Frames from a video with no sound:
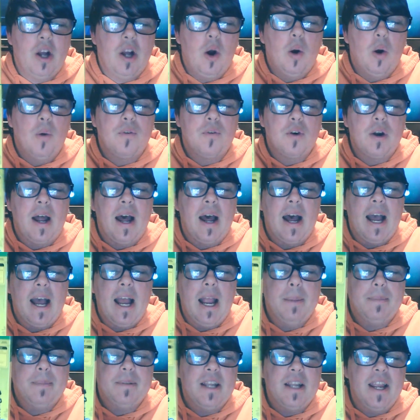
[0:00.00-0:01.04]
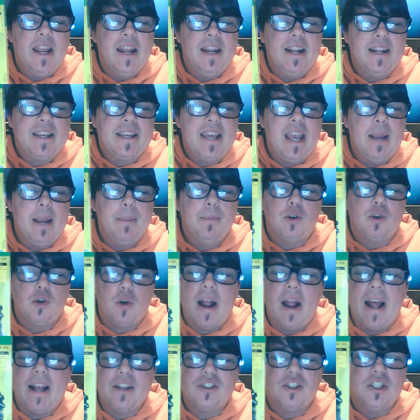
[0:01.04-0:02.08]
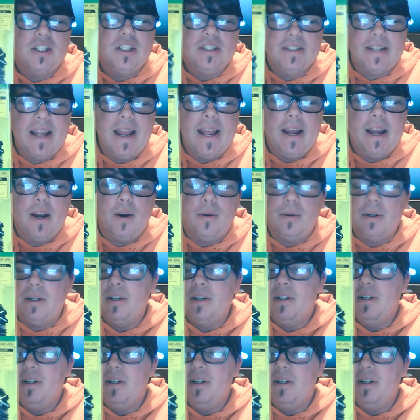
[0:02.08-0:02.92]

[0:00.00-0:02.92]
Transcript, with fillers: overhyped and it came crashing down.